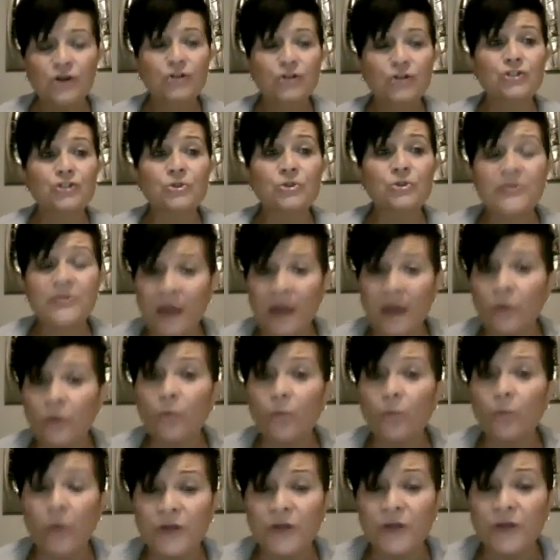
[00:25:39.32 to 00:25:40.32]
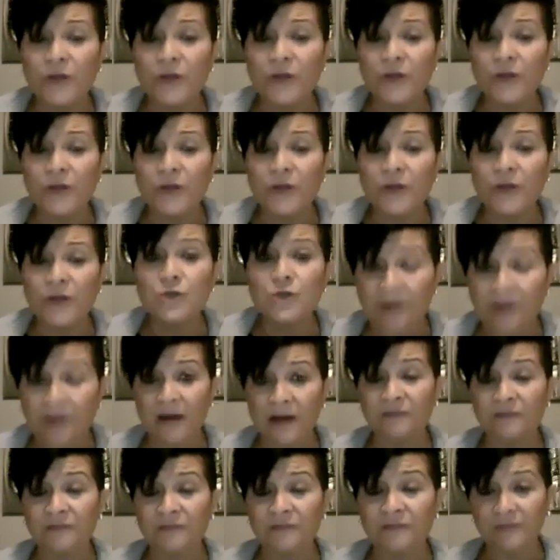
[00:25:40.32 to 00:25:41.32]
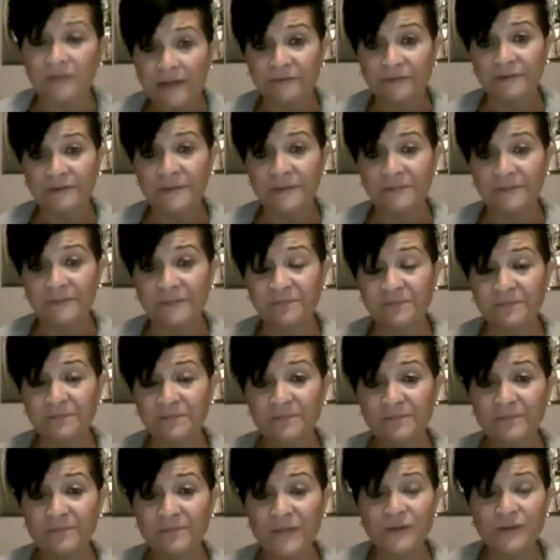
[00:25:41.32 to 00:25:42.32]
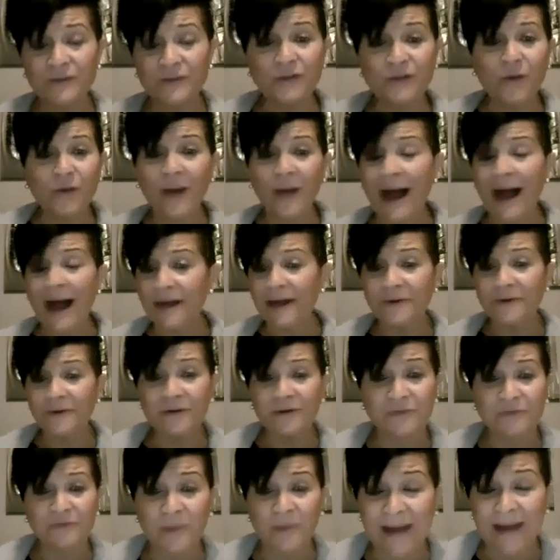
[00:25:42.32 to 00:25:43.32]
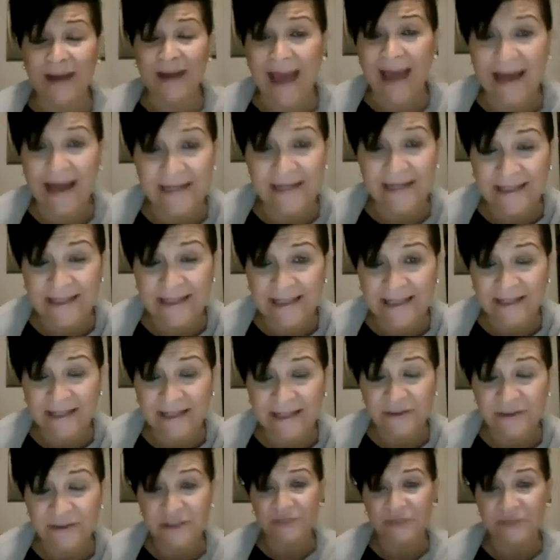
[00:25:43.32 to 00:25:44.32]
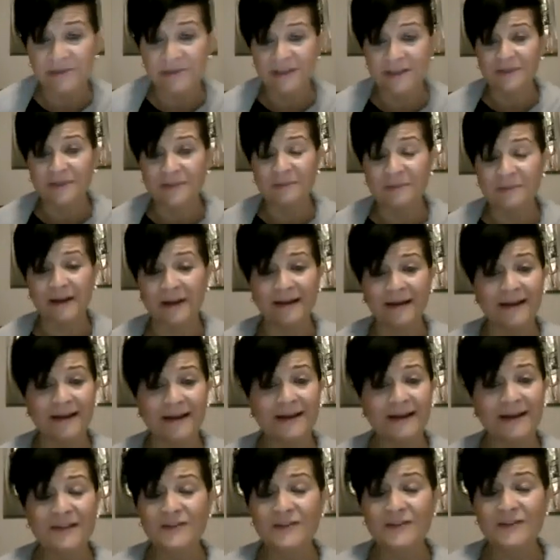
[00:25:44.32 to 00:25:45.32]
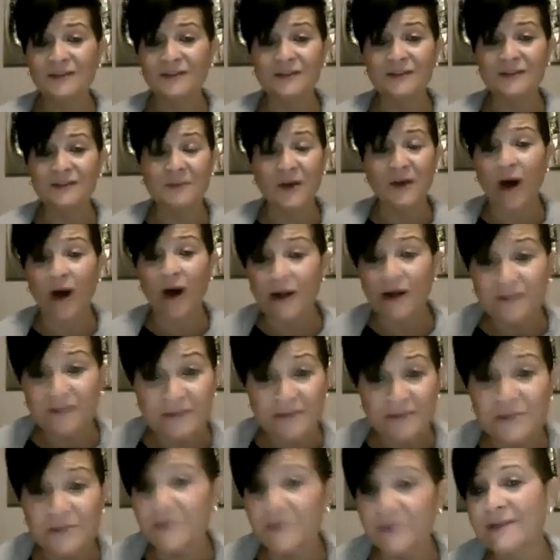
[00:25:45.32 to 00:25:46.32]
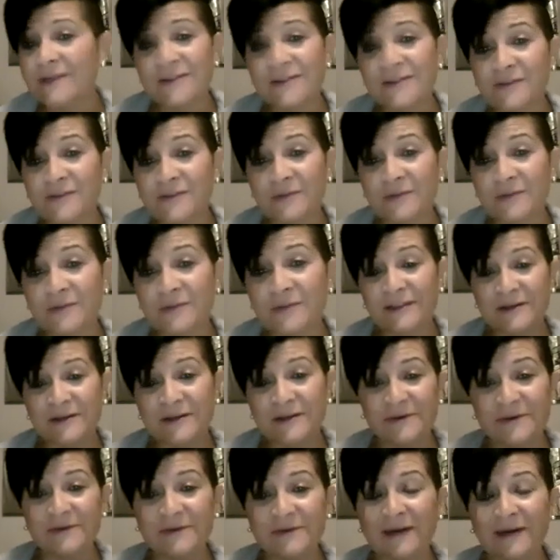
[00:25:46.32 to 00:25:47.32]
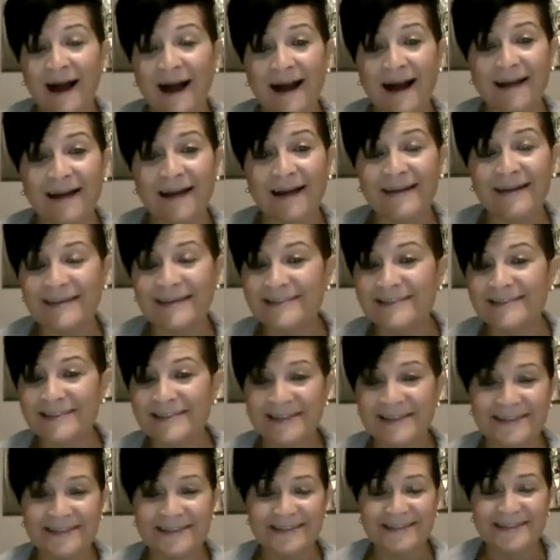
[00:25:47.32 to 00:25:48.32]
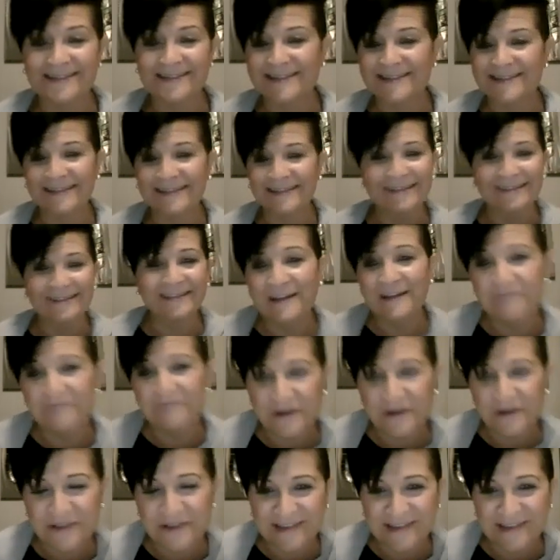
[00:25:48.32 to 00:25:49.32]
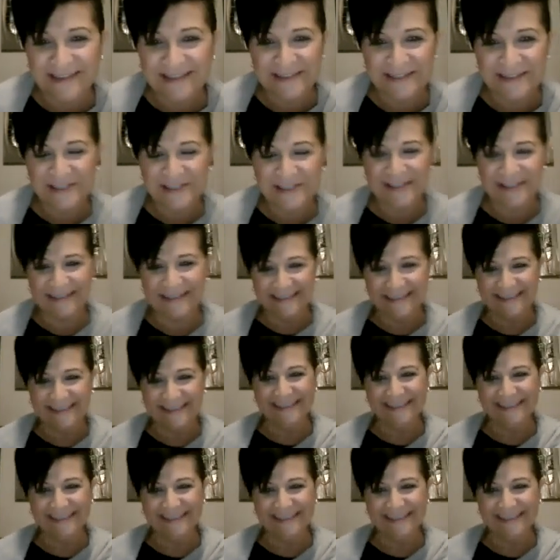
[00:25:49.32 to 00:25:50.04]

to get what you want out of life. So I don't know if you want to add anything else, Cherise, but this has been awesome doing this with you. I just love our synergy.